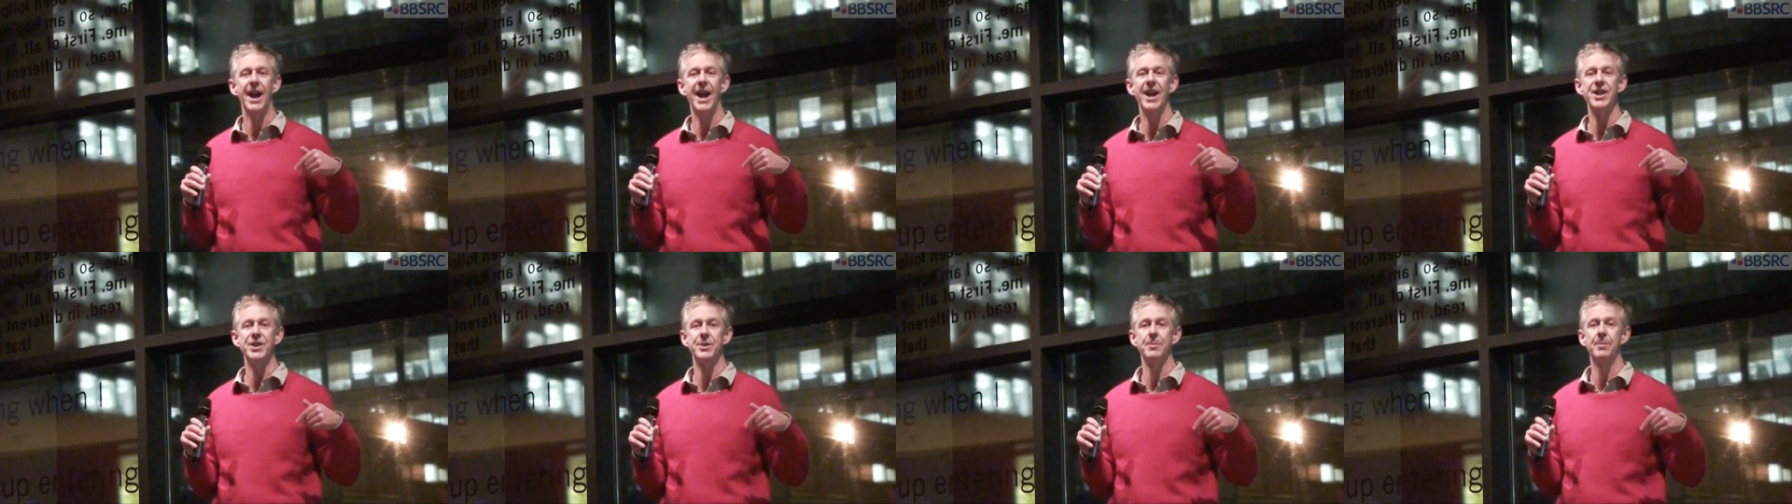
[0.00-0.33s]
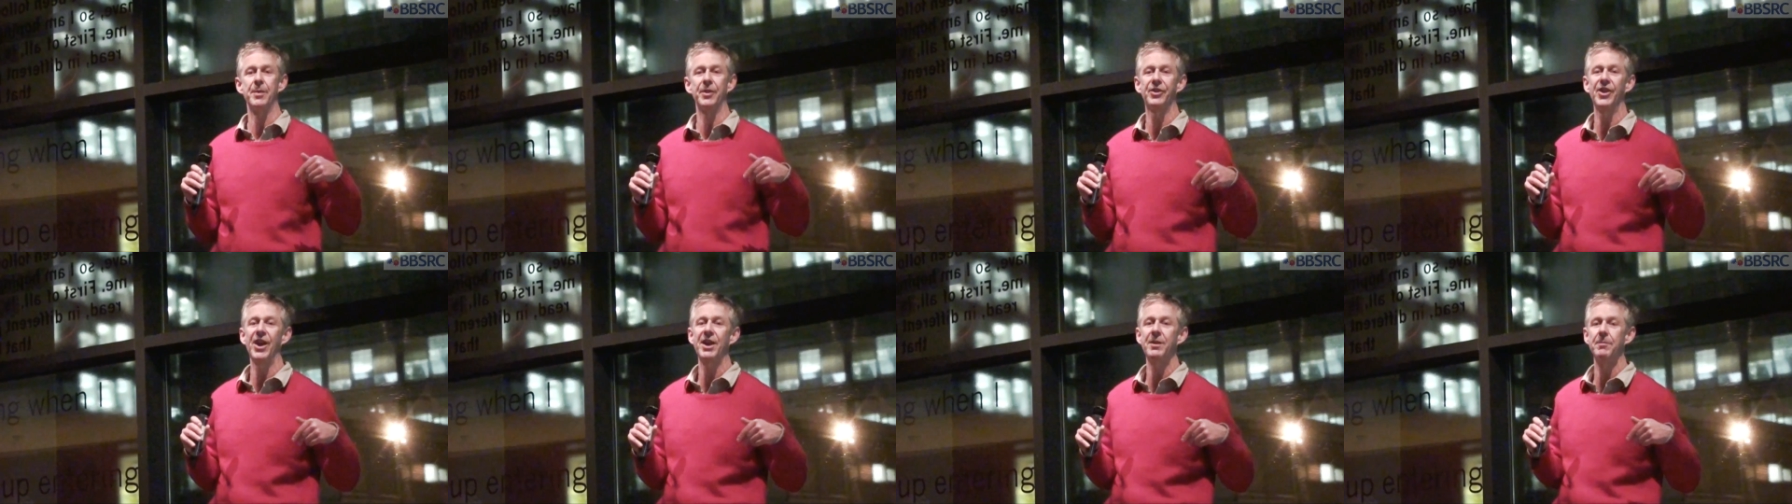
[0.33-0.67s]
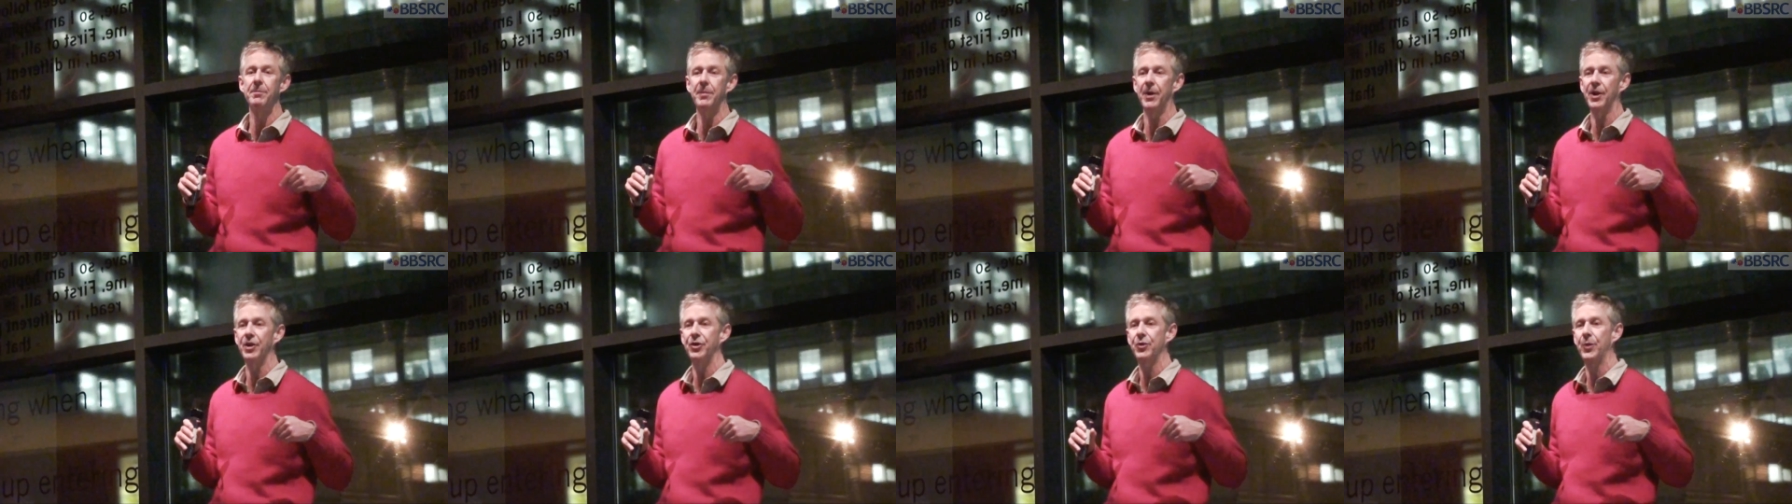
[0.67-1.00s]

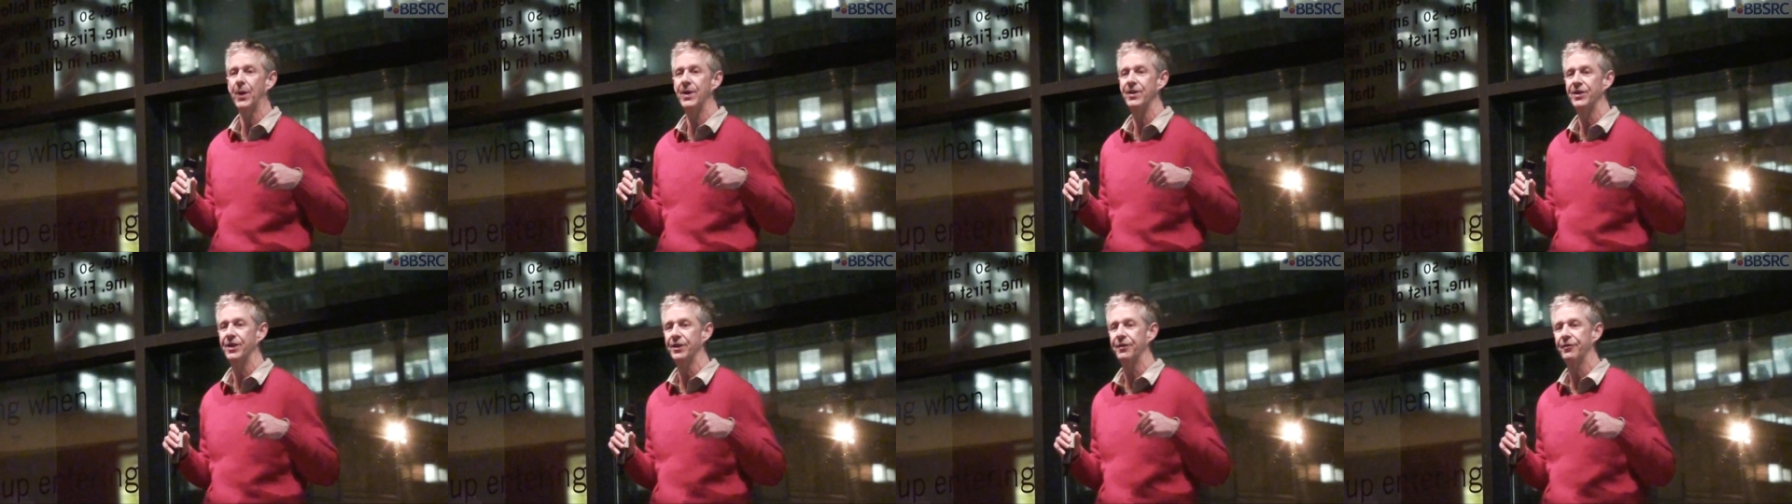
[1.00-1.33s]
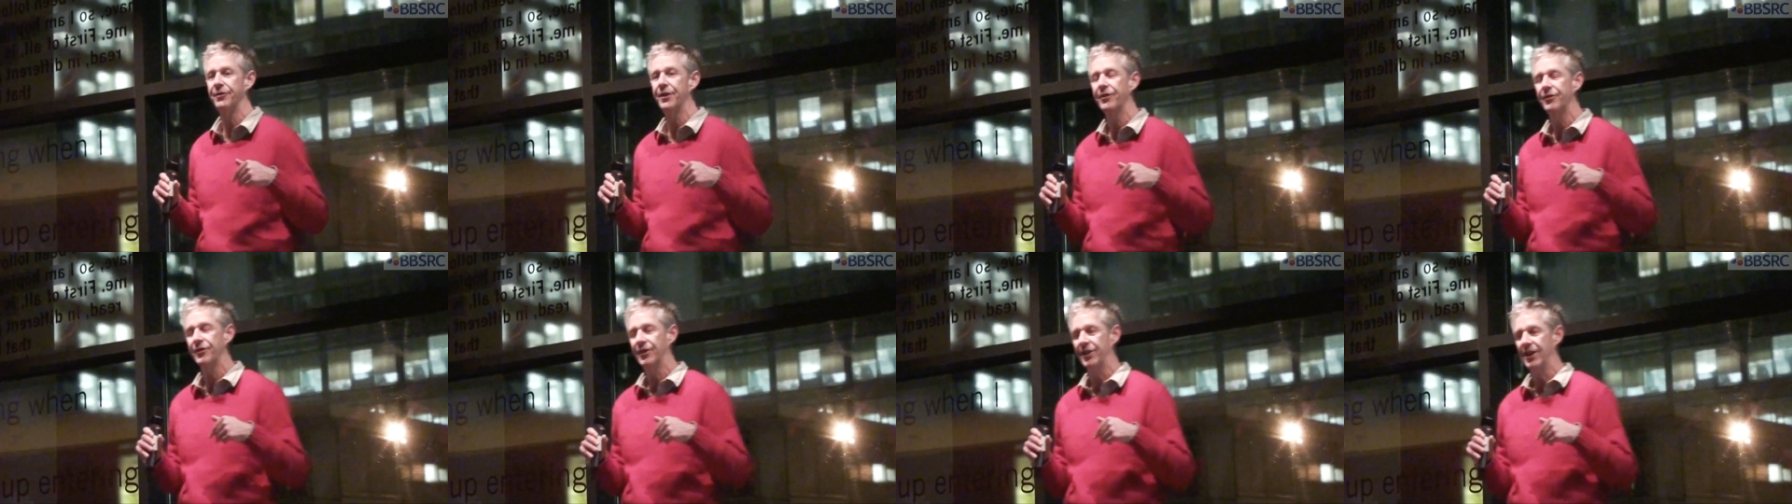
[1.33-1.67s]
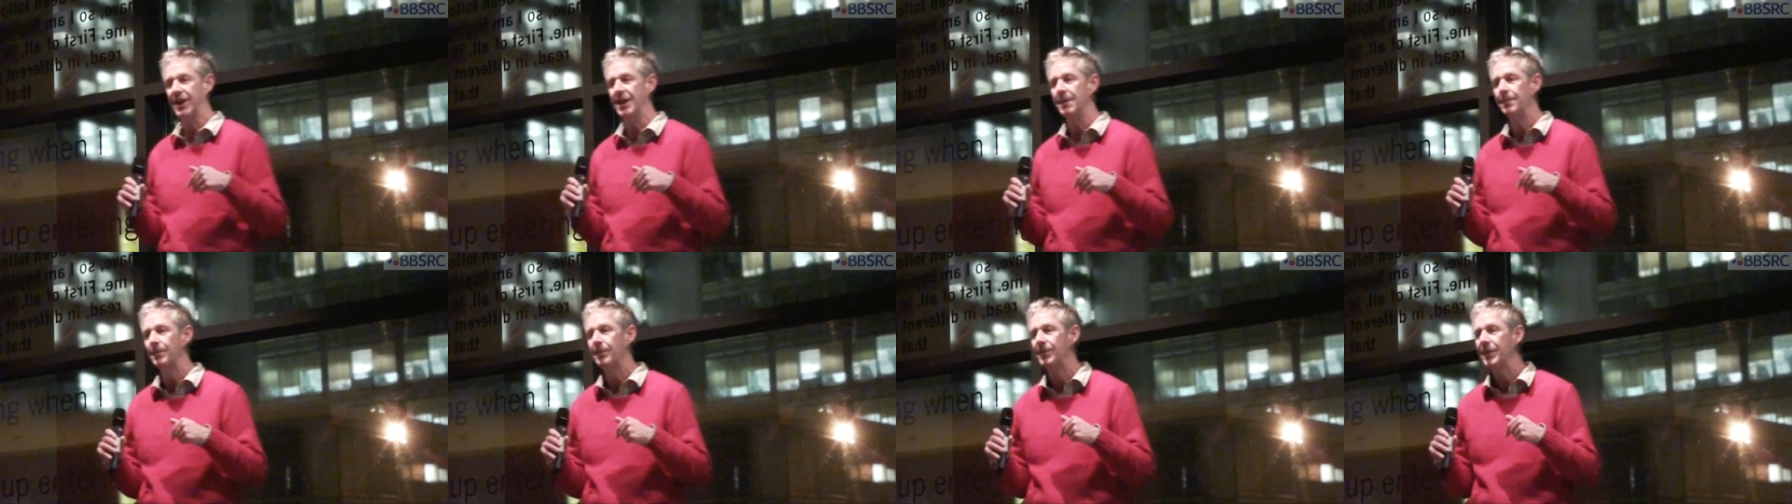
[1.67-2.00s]
80% by
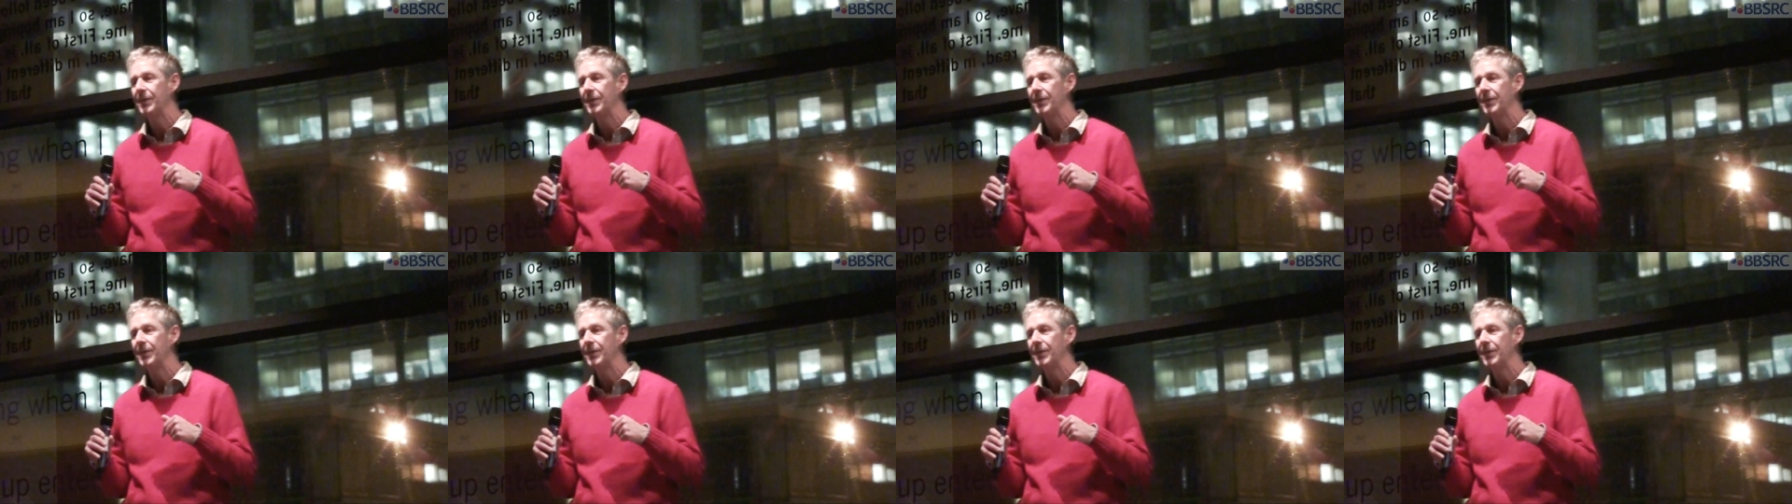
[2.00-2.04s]
2050.